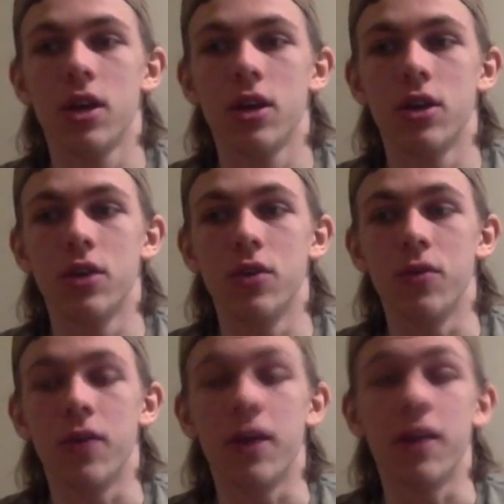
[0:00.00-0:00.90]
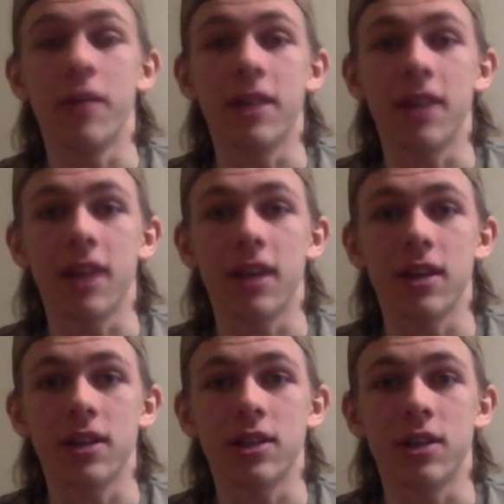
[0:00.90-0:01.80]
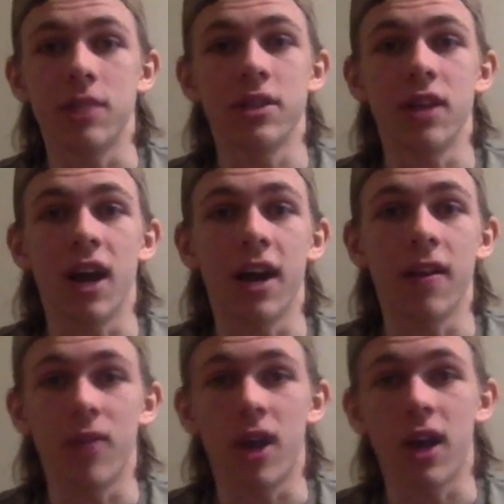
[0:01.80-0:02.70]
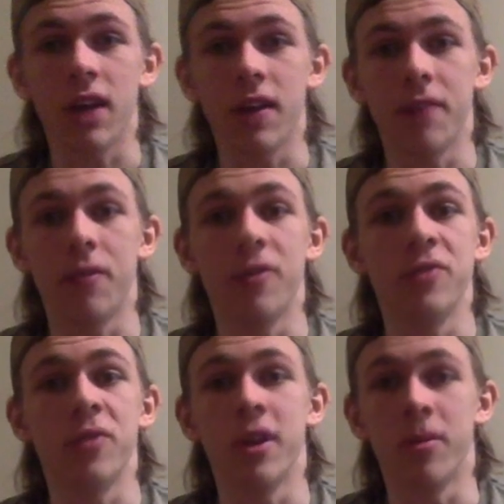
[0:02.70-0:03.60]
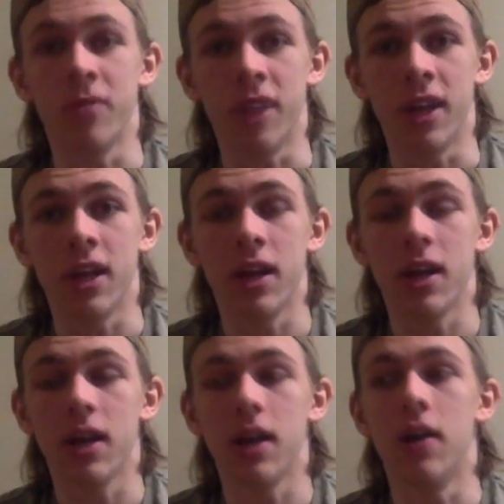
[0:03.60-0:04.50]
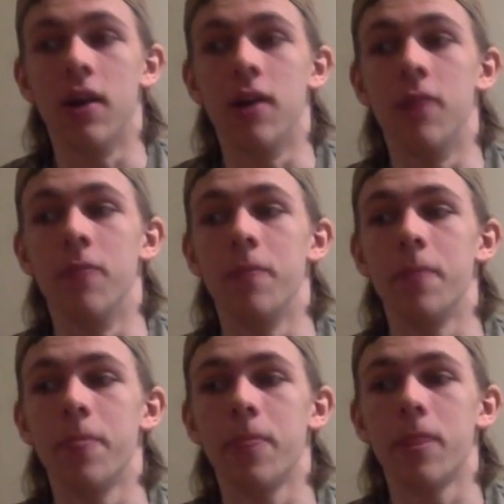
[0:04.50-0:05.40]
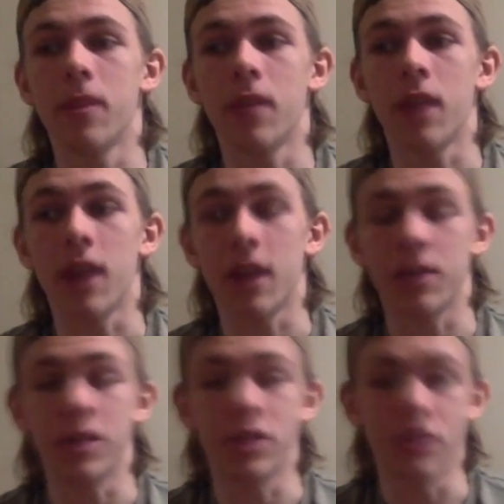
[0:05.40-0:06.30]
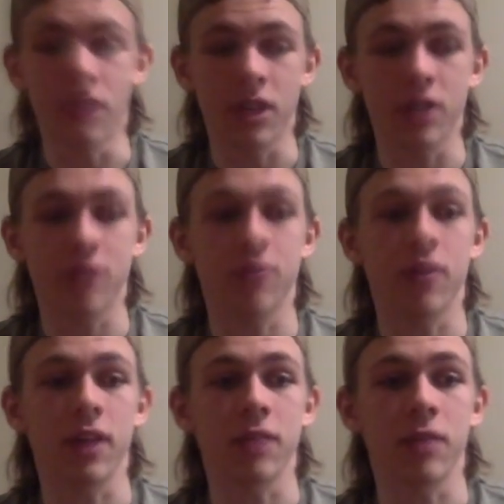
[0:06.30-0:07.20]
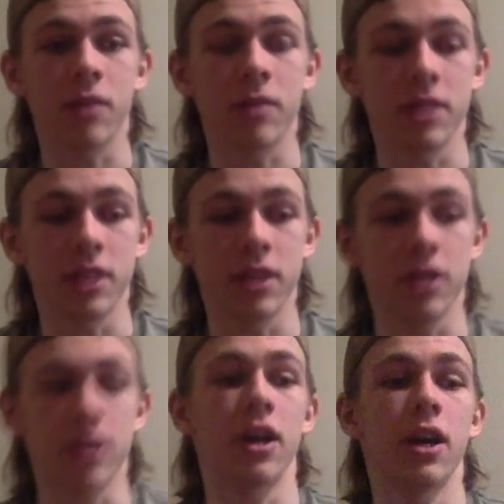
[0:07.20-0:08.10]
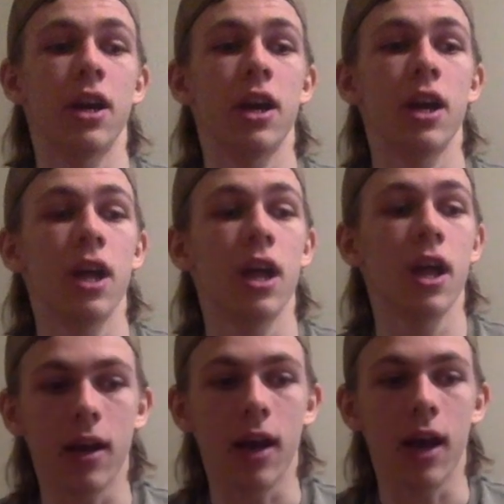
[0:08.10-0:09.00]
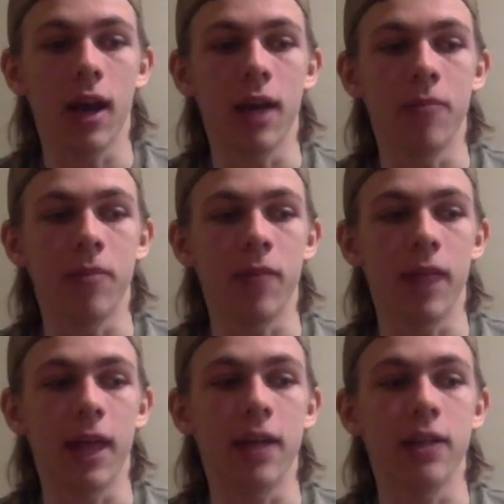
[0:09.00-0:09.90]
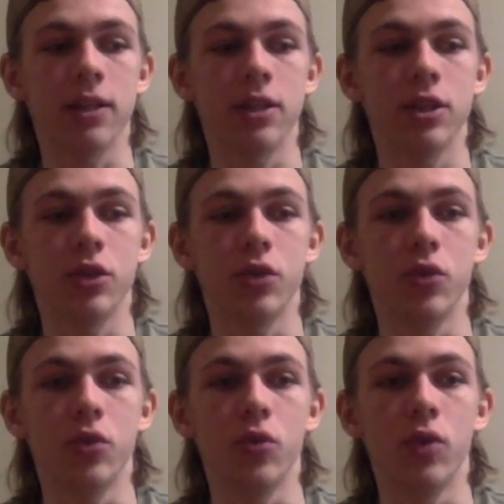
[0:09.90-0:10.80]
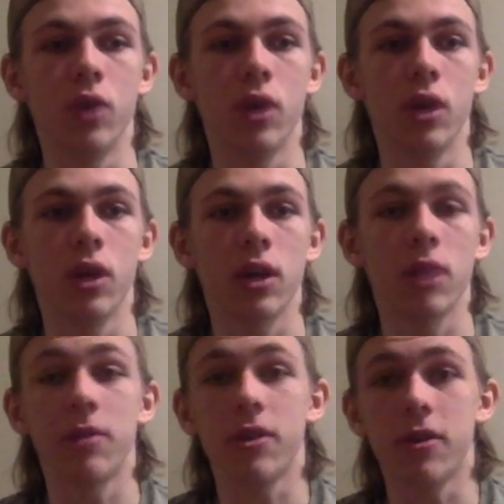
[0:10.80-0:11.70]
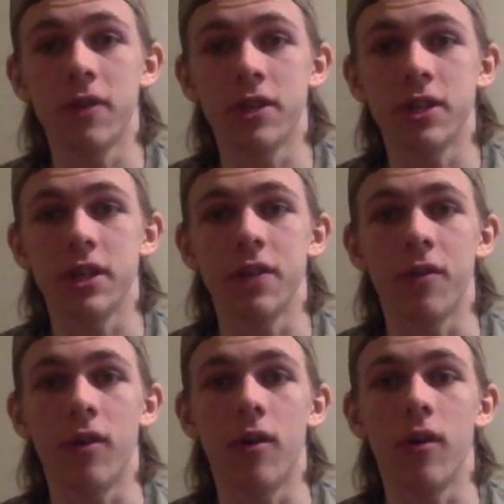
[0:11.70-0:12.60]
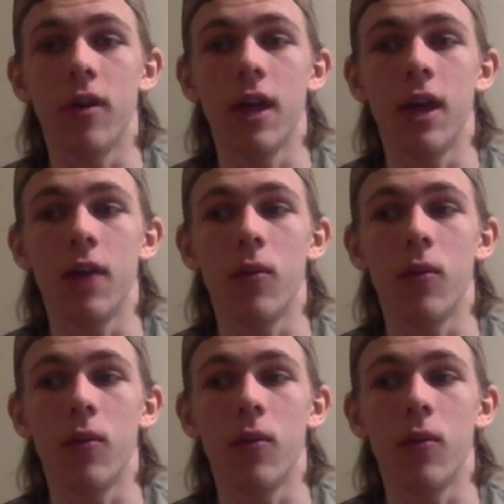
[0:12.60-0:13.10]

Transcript: to finally make that jump to the higher level hockey that I've always wanted to play. And I got to play juniors for the last part of my senior year. I had planned to come to the university in the fall and